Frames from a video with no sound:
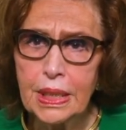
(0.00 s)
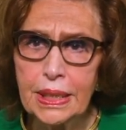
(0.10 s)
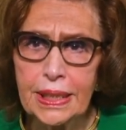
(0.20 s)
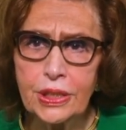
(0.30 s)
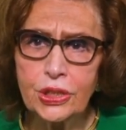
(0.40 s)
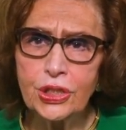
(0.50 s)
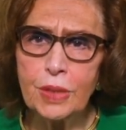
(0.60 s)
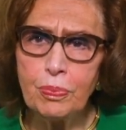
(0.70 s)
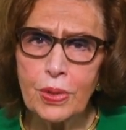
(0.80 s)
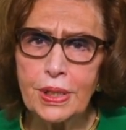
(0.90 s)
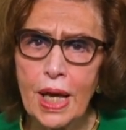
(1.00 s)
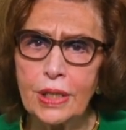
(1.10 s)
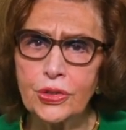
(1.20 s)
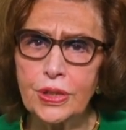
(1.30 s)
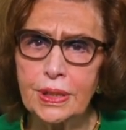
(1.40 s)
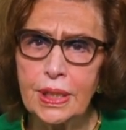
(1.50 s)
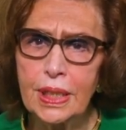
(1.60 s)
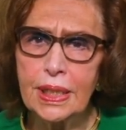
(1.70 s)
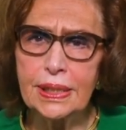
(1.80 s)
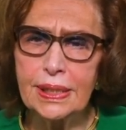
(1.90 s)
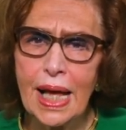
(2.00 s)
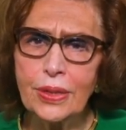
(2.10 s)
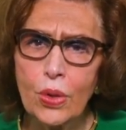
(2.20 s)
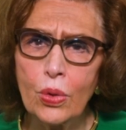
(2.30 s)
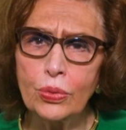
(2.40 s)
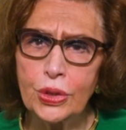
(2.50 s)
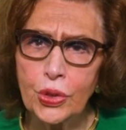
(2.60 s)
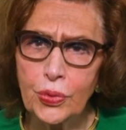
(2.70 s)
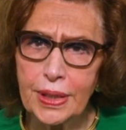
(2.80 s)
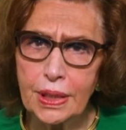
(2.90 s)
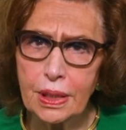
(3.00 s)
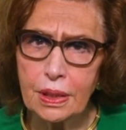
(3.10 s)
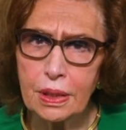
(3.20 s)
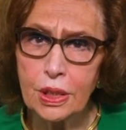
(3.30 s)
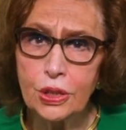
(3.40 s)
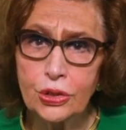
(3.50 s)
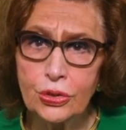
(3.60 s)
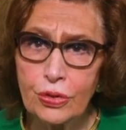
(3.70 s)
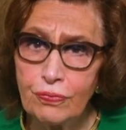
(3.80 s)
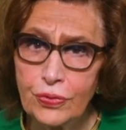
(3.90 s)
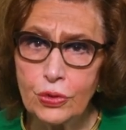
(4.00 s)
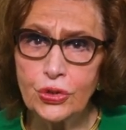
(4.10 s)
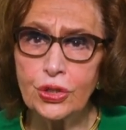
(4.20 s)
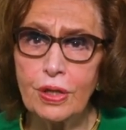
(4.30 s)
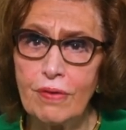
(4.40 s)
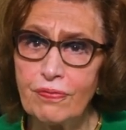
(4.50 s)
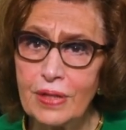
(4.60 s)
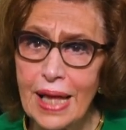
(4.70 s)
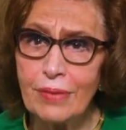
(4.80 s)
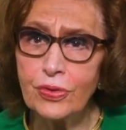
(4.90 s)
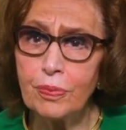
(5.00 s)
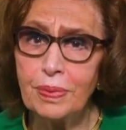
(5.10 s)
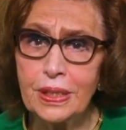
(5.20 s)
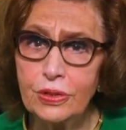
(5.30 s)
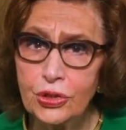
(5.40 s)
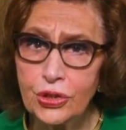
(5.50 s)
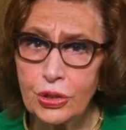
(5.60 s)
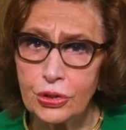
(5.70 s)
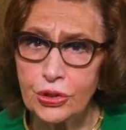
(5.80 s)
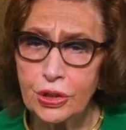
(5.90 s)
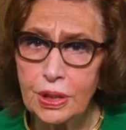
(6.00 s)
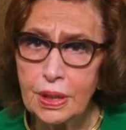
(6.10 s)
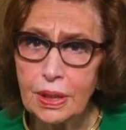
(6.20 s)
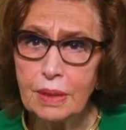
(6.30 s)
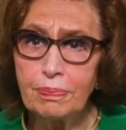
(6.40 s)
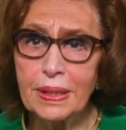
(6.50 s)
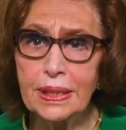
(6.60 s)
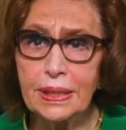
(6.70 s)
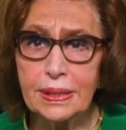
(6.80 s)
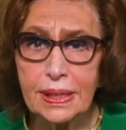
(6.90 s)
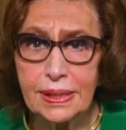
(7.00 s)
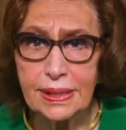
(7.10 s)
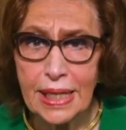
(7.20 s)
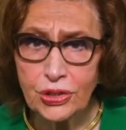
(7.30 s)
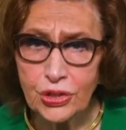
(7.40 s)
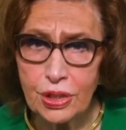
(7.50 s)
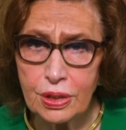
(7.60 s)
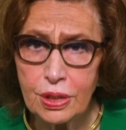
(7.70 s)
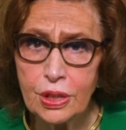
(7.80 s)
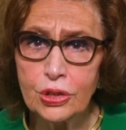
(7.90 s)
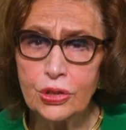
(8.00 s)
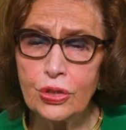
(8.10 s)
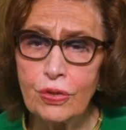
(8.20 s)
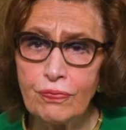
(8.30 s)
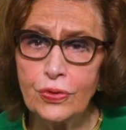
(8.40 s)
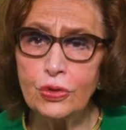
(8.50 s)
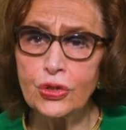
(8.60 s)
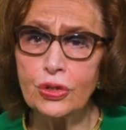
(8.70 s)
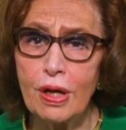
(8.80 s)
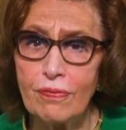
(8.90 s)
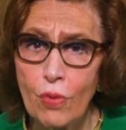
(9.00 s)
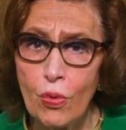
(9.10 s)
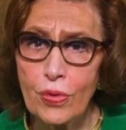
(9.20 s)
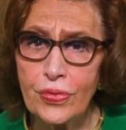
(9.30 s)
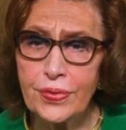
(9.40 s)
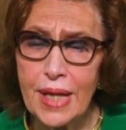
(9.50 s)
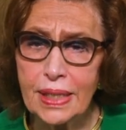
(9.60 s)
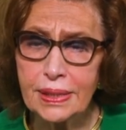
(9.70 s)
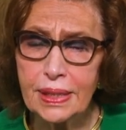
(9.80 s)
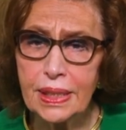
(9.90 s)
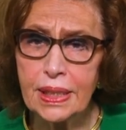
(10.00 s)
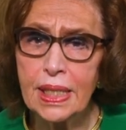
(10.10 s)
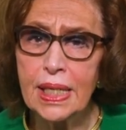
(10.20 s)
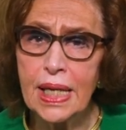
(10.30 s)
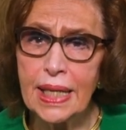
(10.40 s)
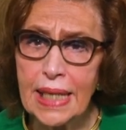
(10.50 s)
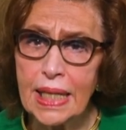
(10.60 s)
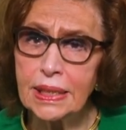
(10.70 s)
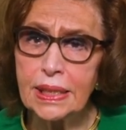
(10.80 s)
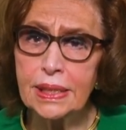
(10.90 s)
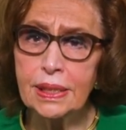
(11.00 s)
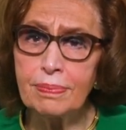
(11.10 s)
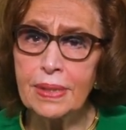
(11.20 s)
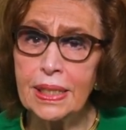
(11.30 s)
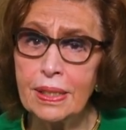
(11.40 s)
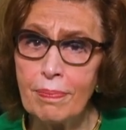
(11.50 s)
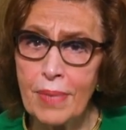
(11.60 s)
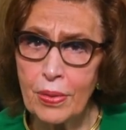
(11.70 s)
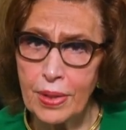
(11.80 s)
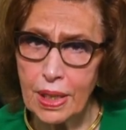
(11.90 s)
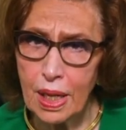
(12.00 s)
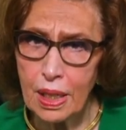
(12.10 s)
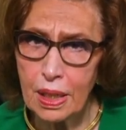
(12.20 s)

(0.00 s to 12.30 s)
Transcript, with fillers: Leadership one hundred is not only critical to the future of philanthropy in the Church, but it is essential to the future of Orthodoxy and Hellenism in America.